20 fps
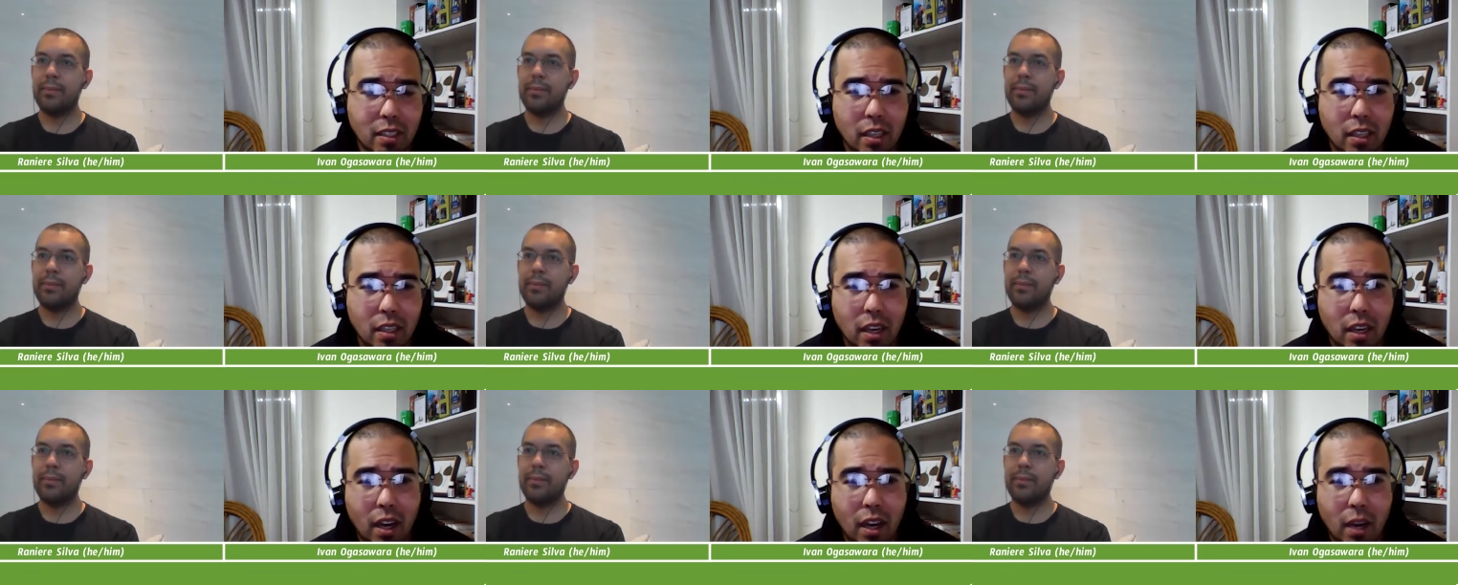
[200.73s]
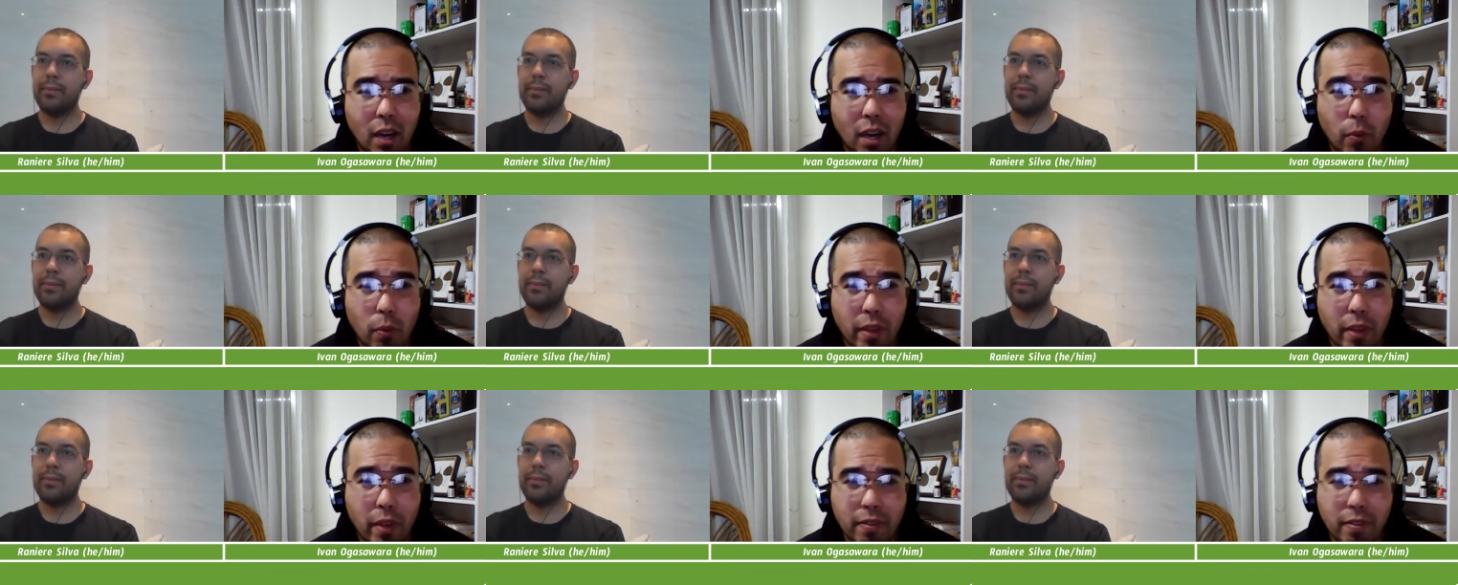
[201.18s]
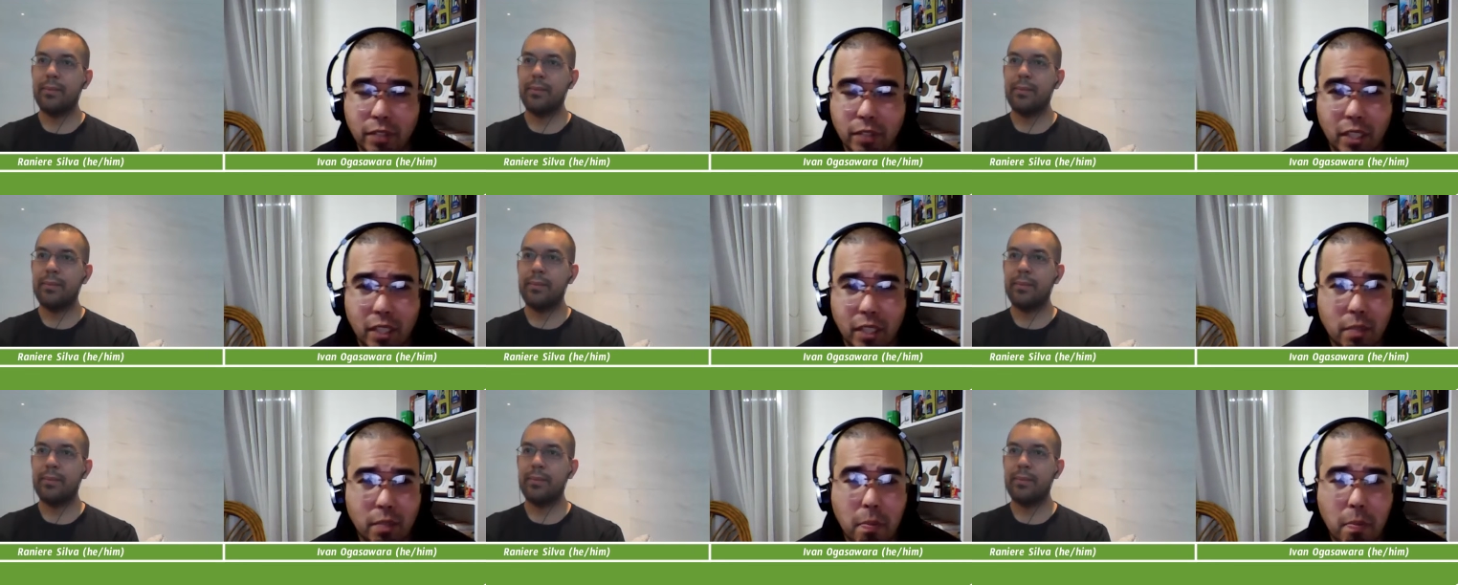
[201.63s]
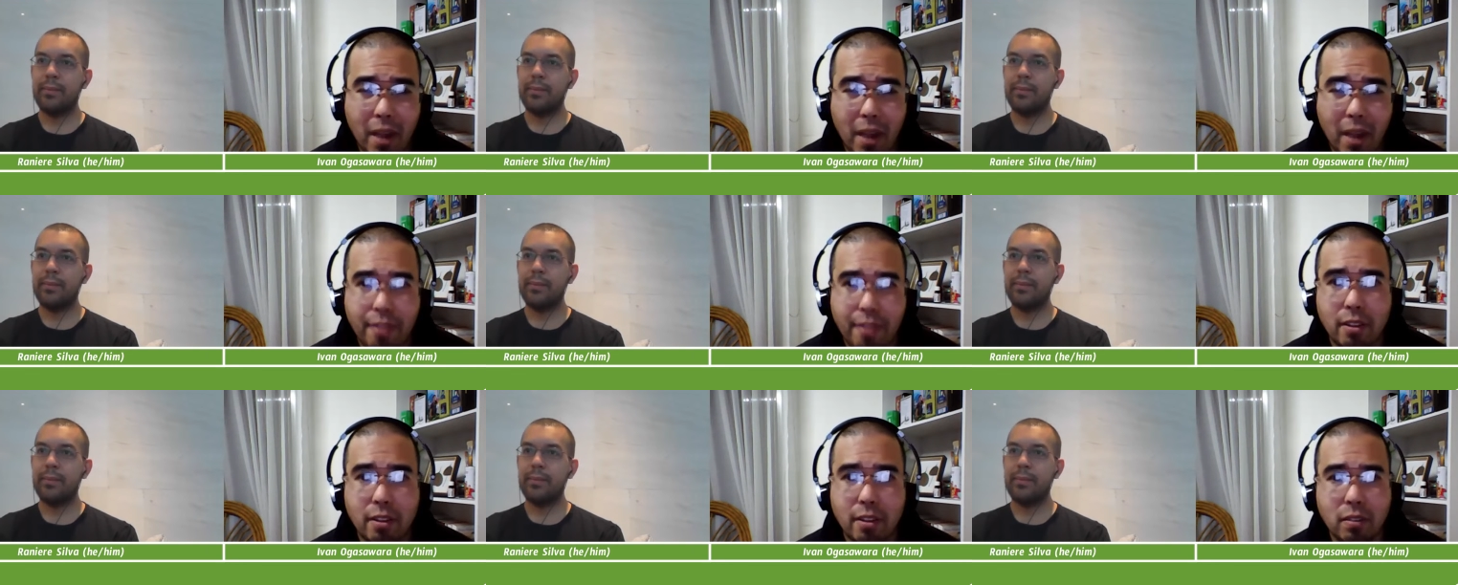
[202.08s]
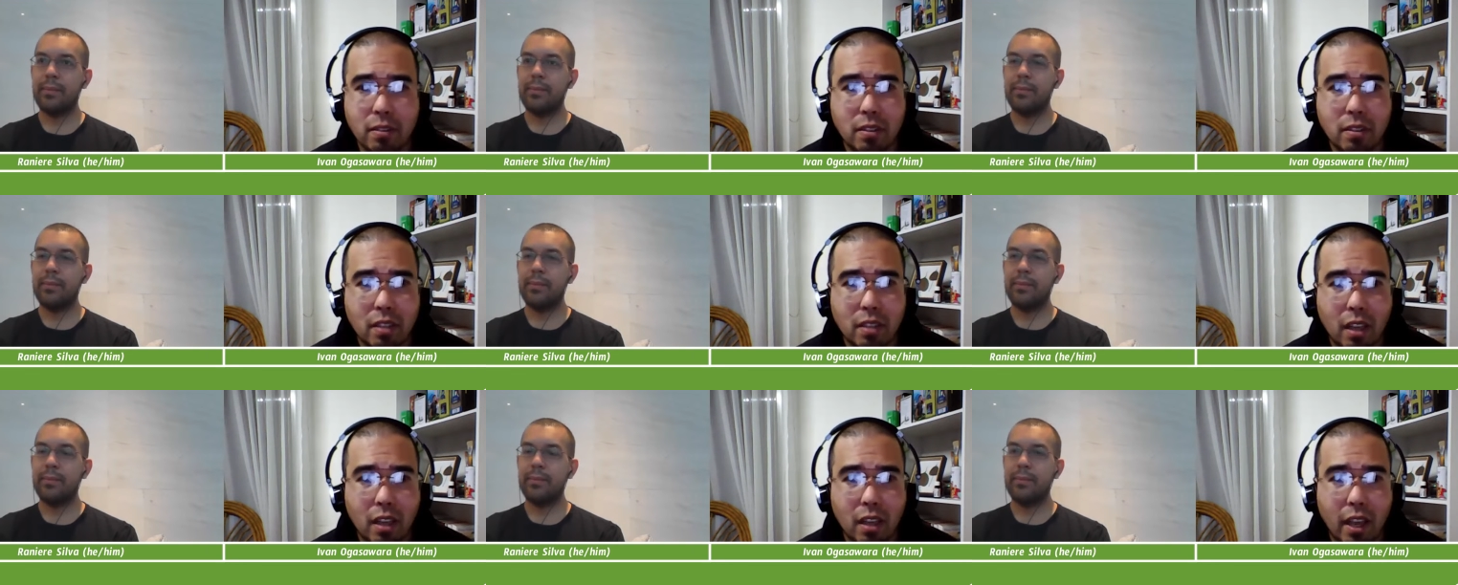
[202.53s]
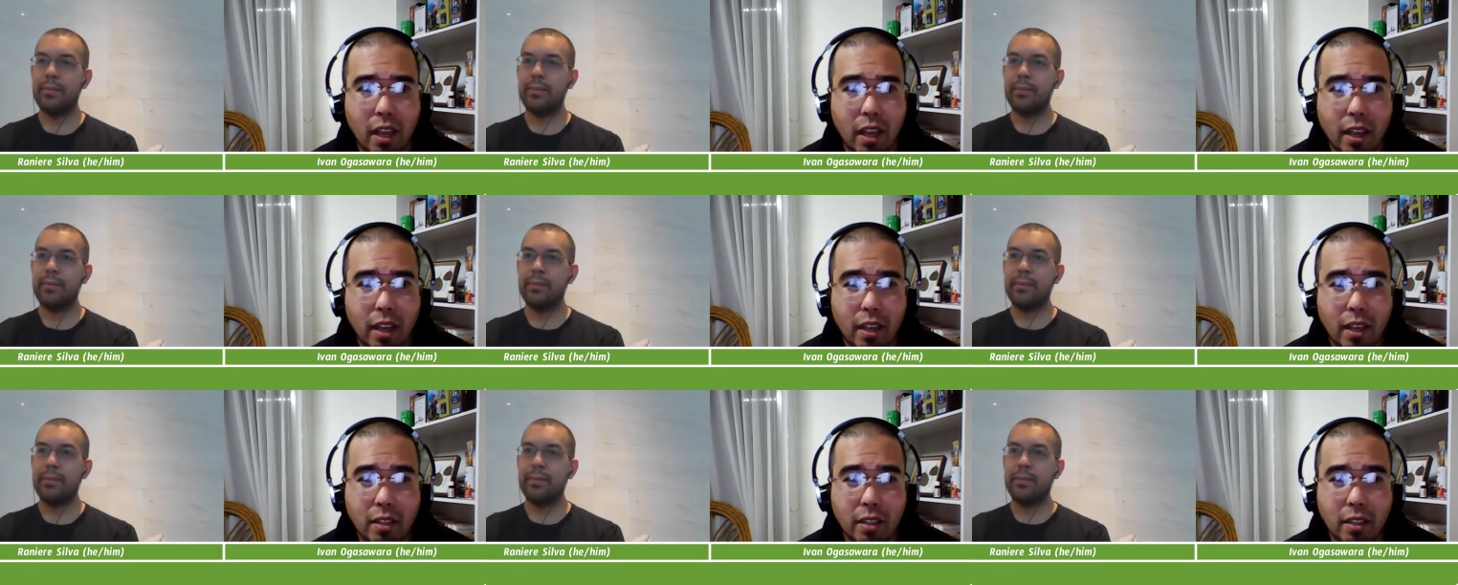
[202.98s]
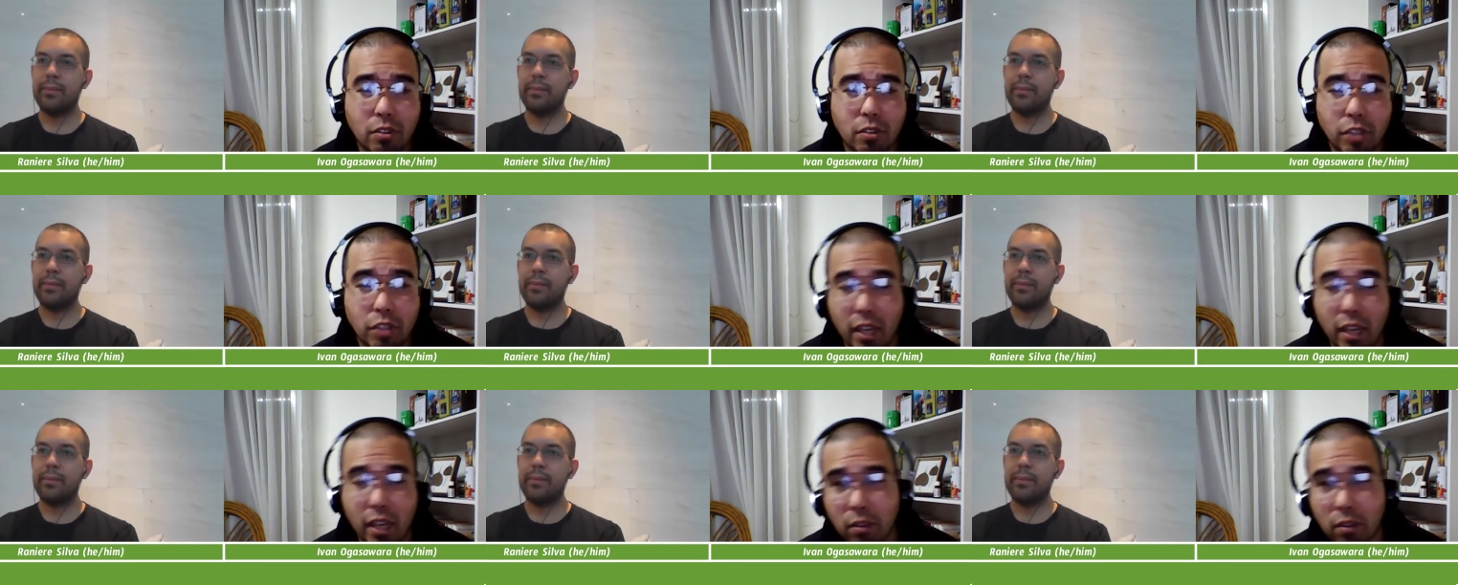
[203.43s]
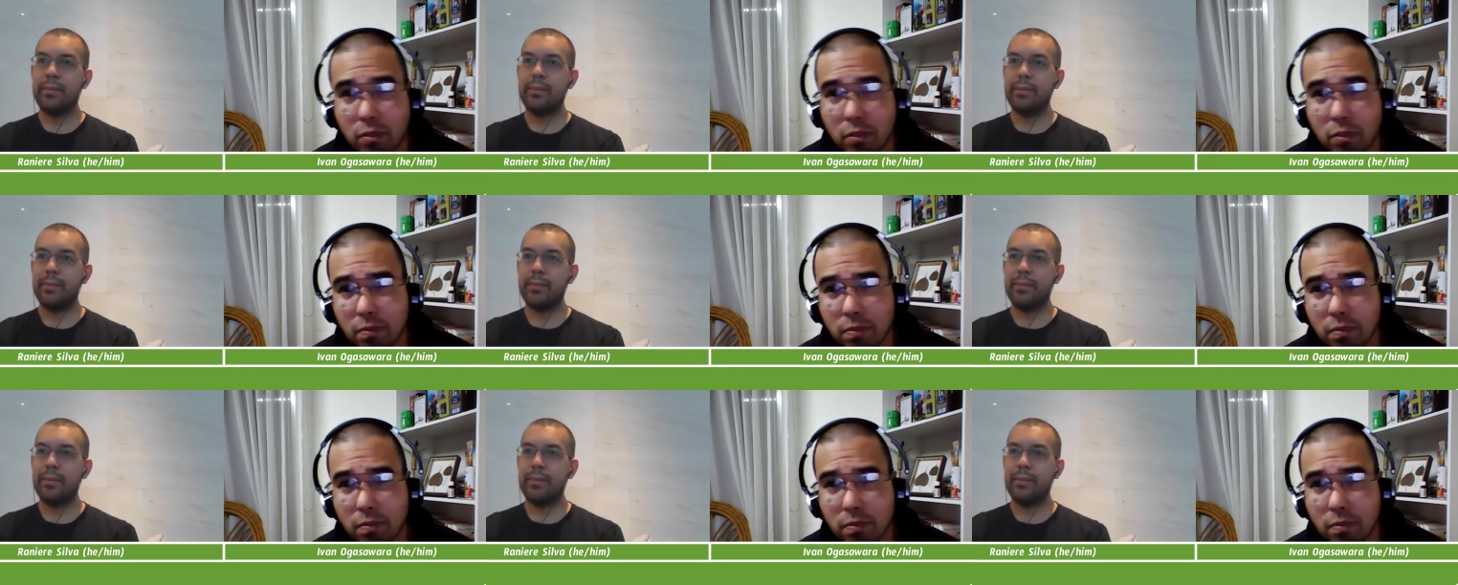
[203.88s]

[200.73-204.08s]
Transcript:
Speaker 1: uh, with just Python and Django.